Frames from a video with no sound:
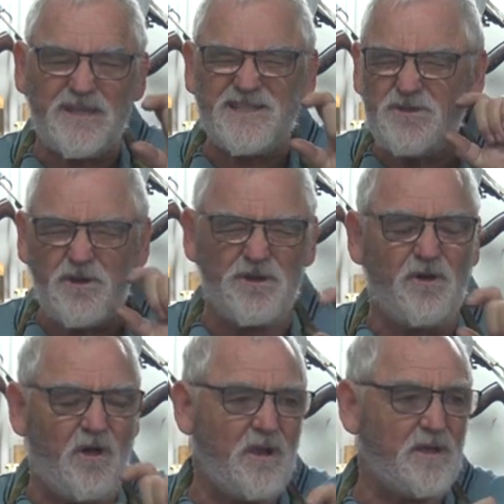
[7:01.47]
it's not
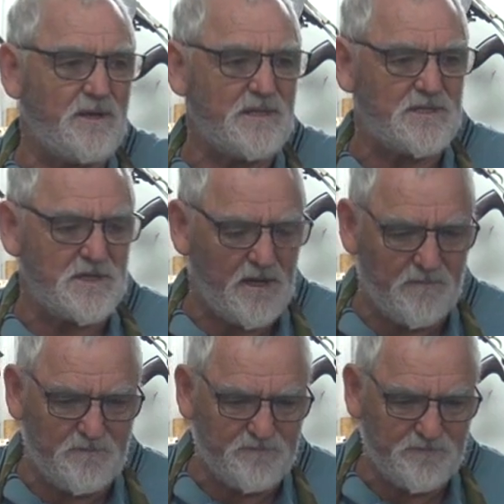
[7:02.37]
nylon, it's
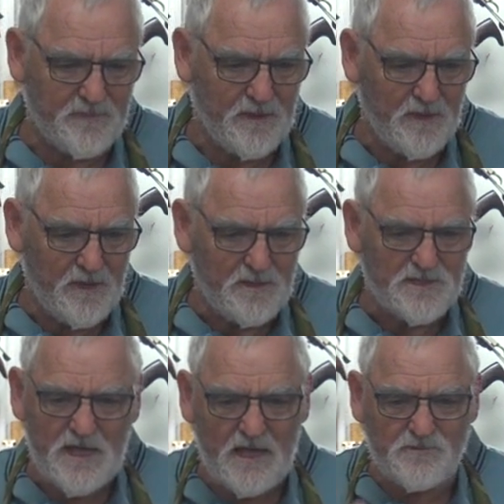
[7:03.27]

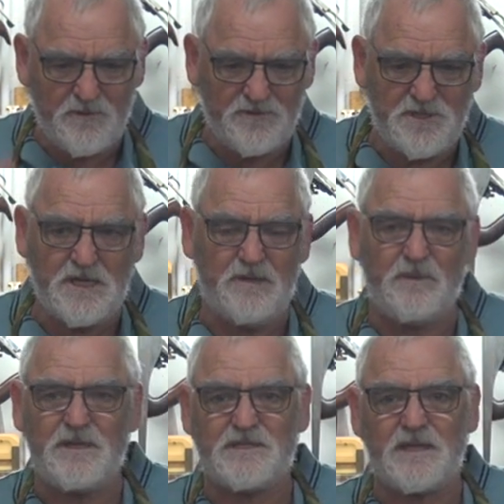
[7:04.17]
starts with D,
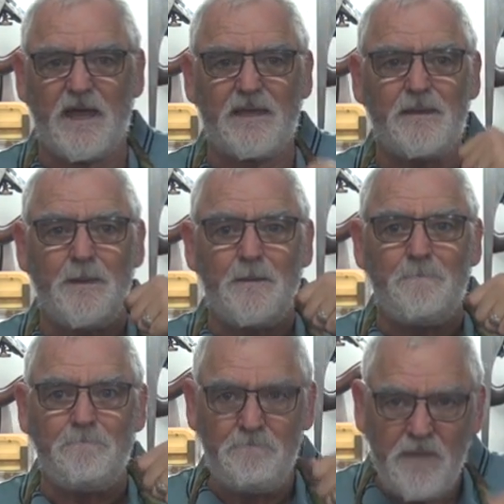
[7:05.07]
but it's a
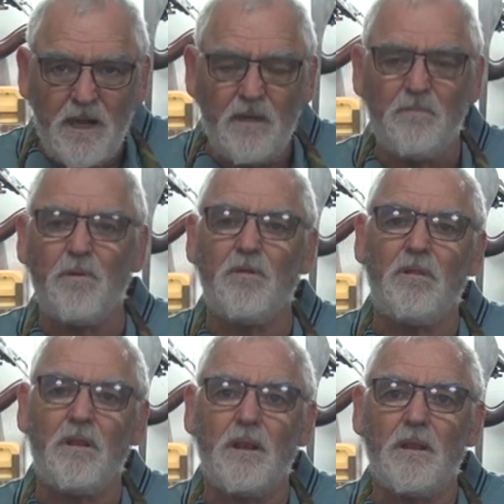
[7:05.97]

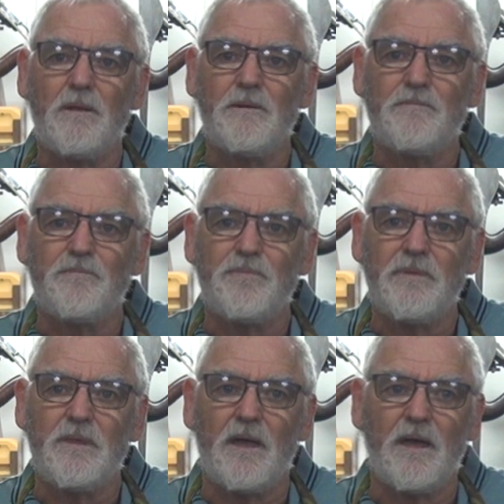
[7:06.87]
millable
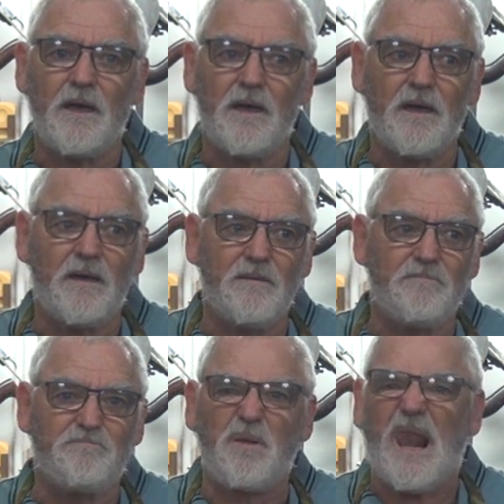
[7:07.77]

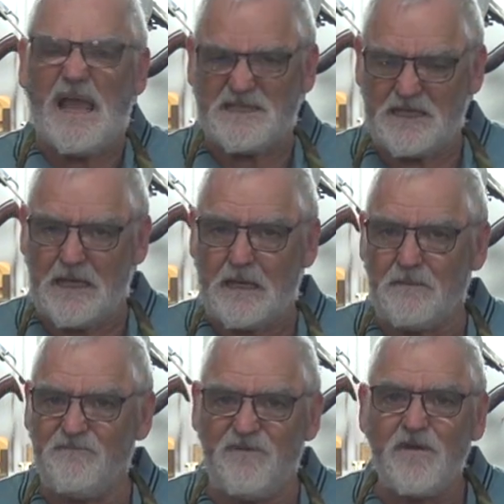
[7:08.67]
plastic,
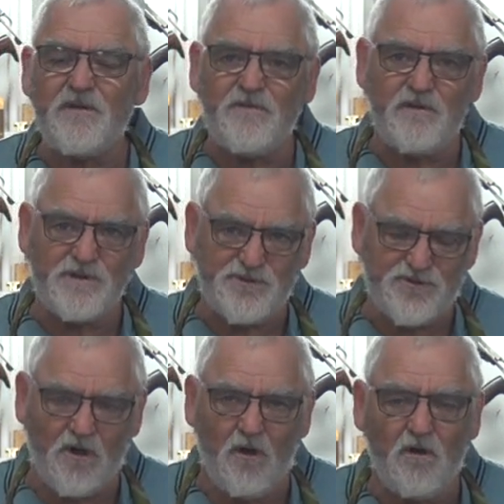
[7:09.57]
very, very
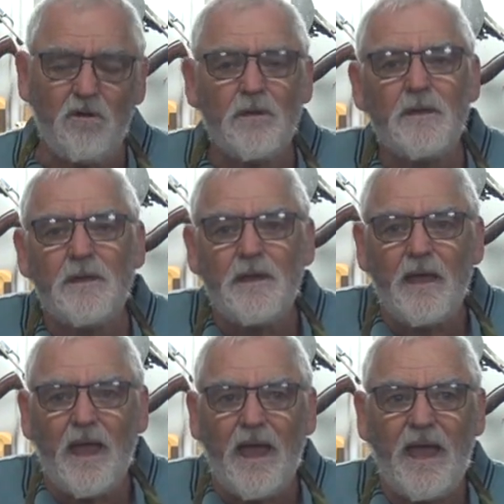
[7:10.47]
strong.
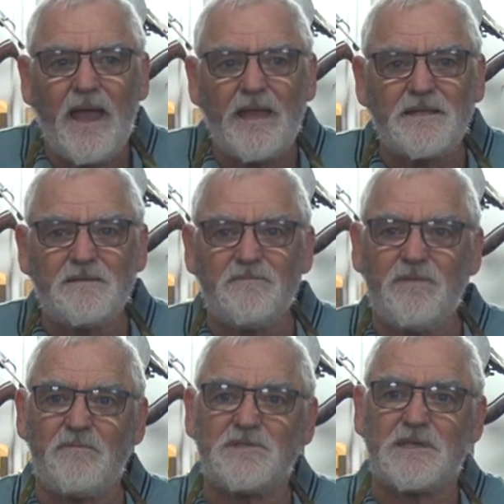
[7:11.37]
And
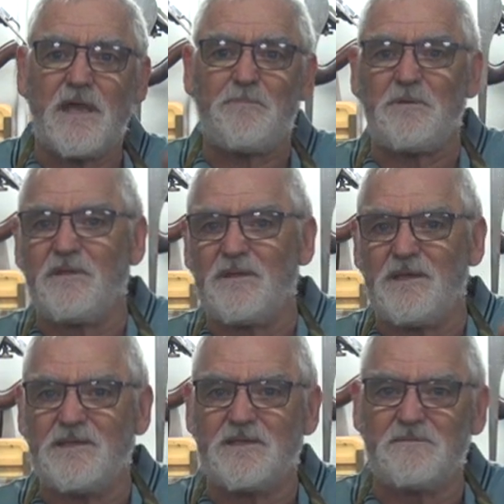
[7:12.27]
there was a couple of
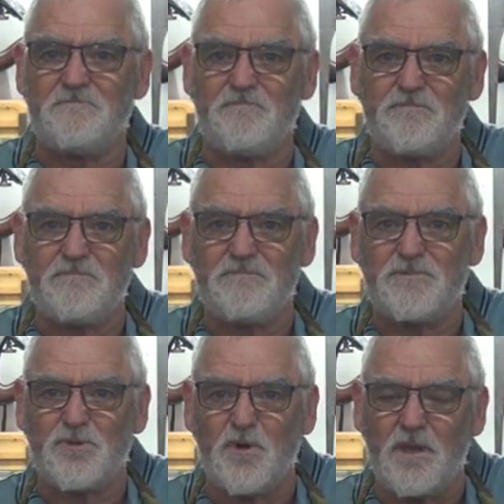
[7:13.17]
these
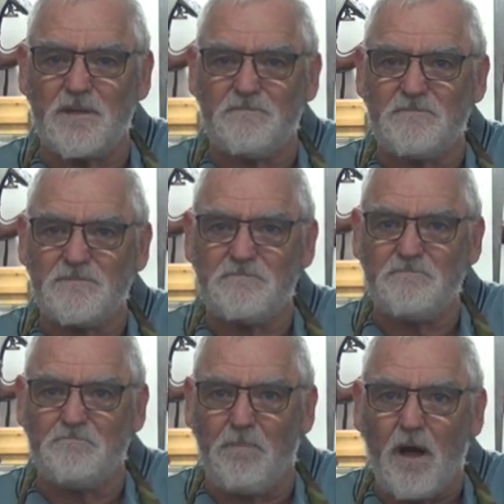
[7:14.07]
toilet
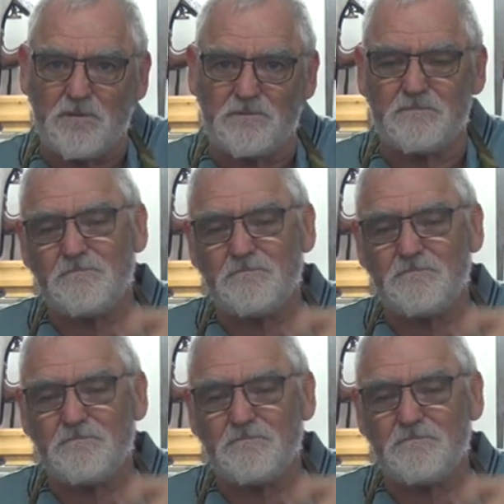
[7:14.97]
bolt